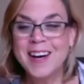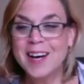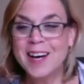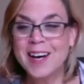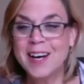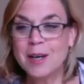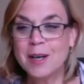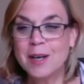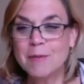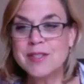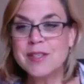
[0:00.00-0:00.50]

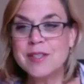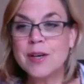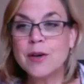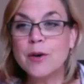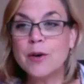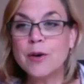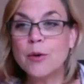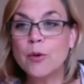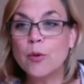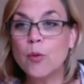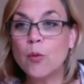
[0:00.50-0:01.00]
Um,
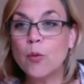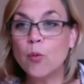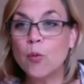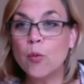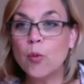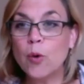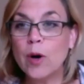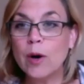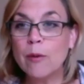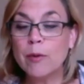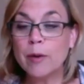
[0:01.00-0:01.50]
so
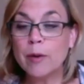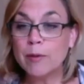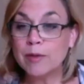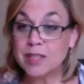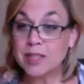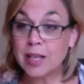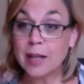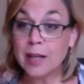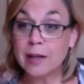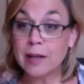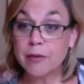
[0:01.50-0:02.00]
what we will
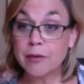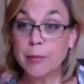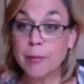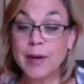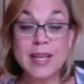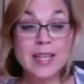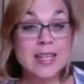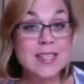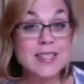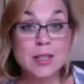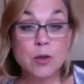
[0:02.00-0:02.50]
tell
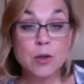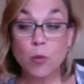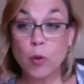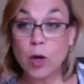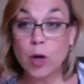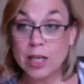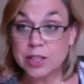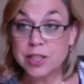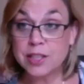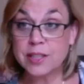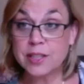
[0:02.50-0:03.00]
everybody as you're
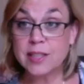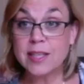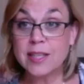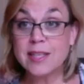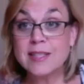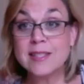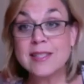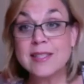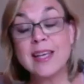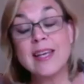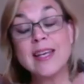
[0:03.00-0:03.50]
watching
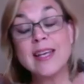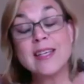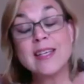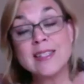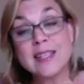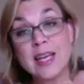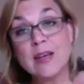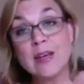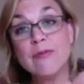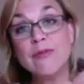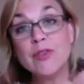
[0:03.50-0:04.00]
this is
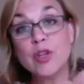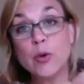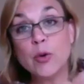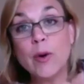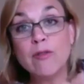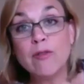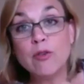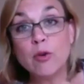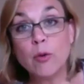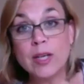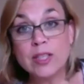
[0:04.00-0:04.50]
if you
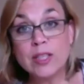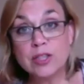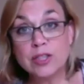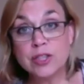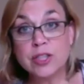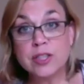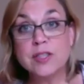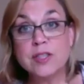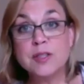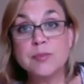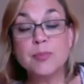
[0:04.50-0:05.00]
have
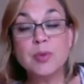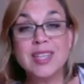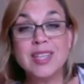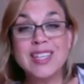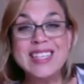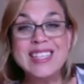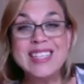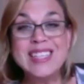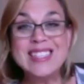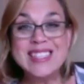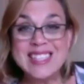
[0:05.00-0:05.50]
questions,
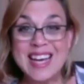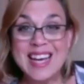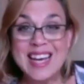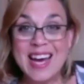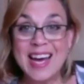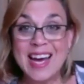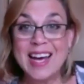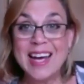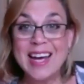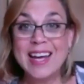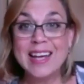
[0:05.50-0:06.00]
please
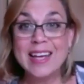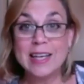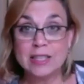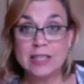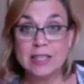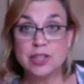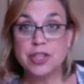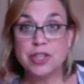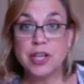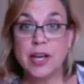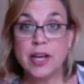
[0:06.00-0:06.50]
tag
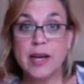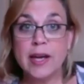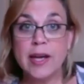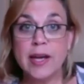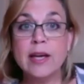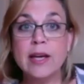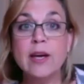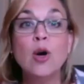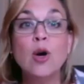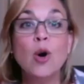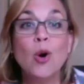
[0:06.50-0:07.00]

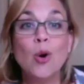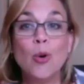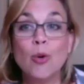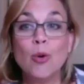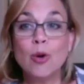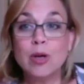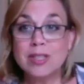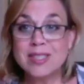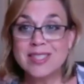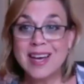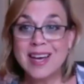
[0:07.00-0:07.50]
Jay
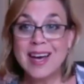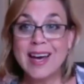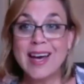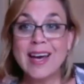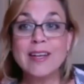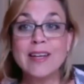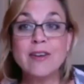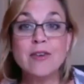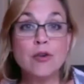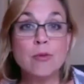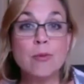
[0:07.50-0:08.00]
or
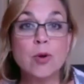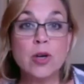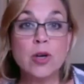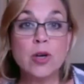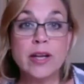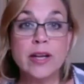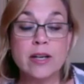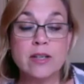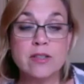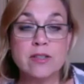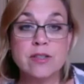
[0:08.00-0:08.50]
tag Newborn
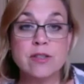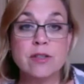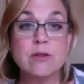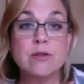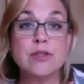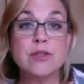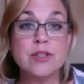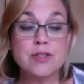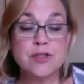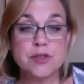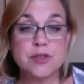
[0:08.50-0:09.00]
Care
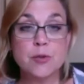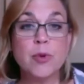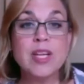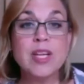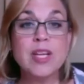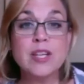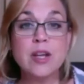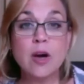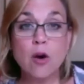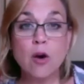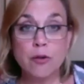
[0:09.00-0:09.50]
Solutions so we
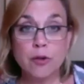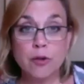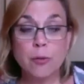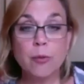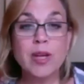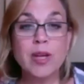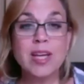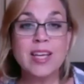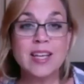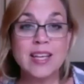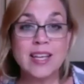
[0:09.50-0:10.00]
know that
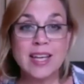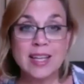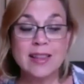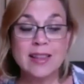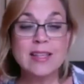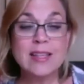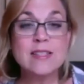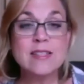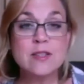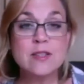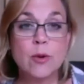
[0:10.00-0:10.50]
we can get
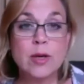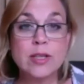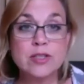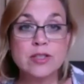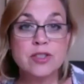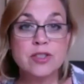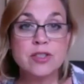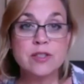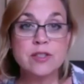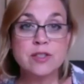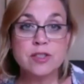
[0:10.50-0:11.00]
these
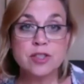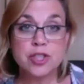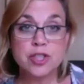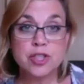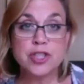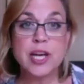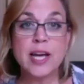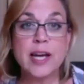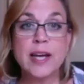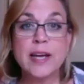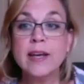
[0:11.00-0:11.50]
questions
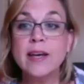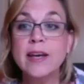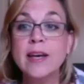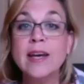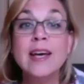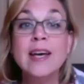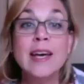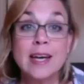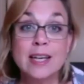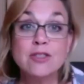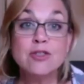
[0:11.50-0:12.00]
to Jay
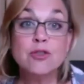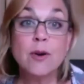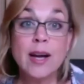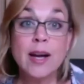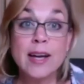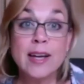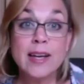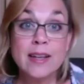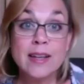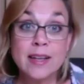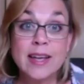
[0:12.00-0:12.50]
and
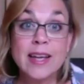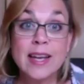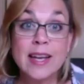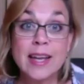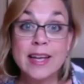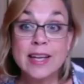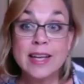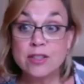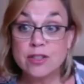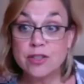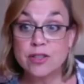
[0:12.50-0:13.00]
try and get
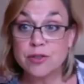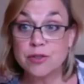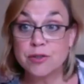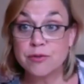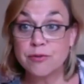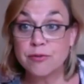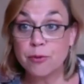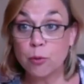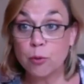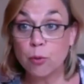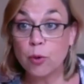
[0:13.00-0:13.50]
answers
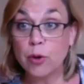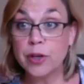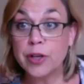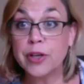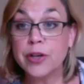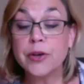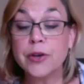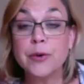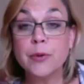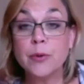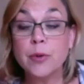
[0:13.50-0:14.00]
for
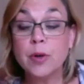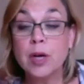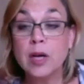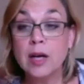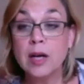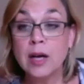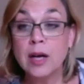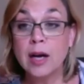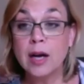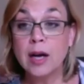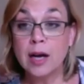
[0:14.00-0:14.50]
you
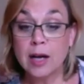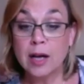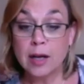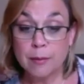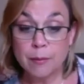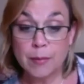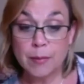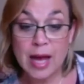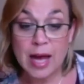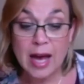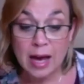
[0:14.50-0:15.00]

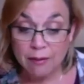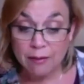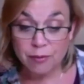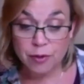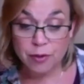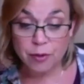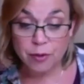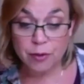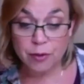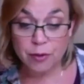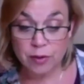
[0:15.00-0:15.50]
um,
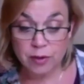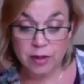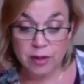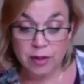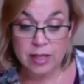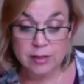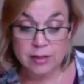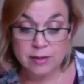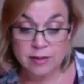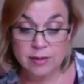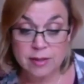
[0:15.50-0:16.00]
after
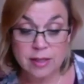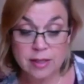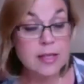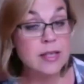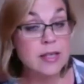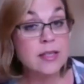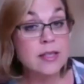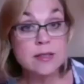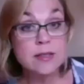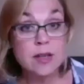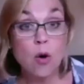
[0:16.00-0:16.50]
this
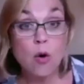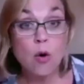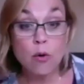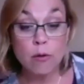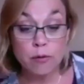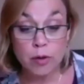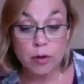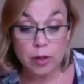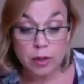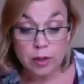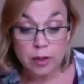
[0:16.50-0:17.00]
is
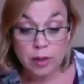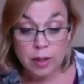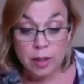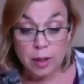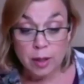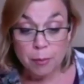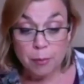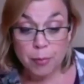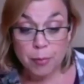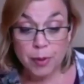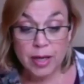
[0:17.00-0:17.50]
over.
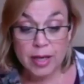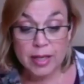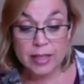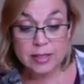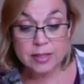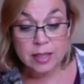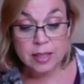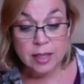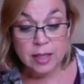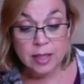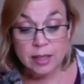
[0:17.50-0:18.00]
But
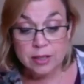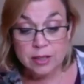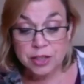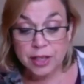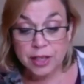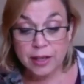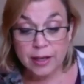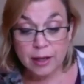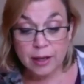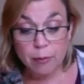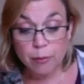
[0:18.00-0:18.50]

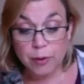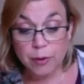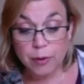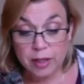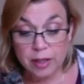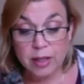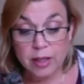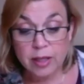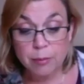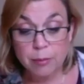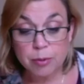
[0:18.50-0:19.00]
Jay, I
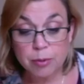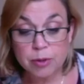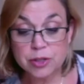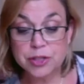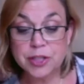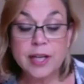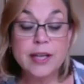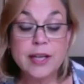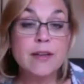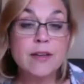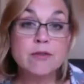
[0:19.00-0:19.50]
really
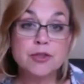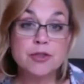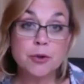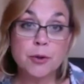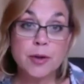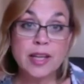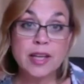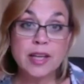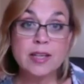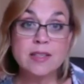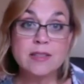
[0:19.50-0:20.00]
appreciate you
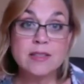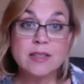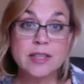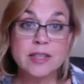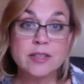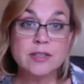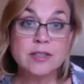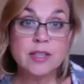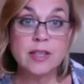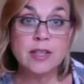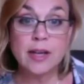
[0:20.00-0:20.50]
joining us
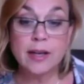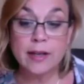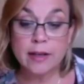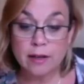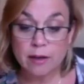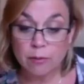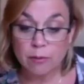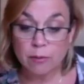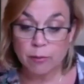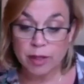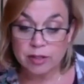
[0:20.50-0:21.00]
here tonight
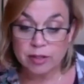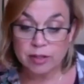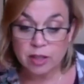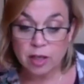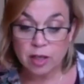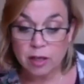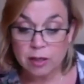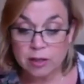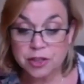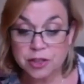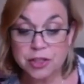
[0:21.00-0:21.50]
on Real
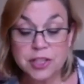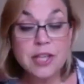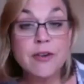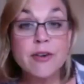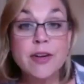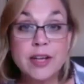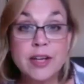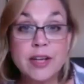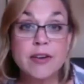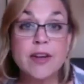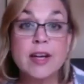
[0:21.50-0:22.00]
Talk,
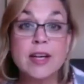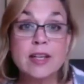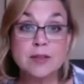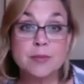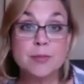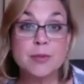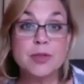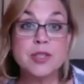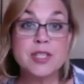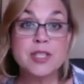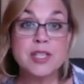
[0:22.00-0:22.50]
sharing your
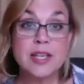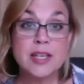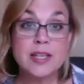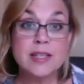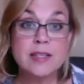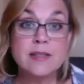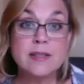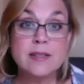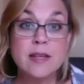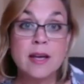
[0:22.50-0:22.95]
expertise.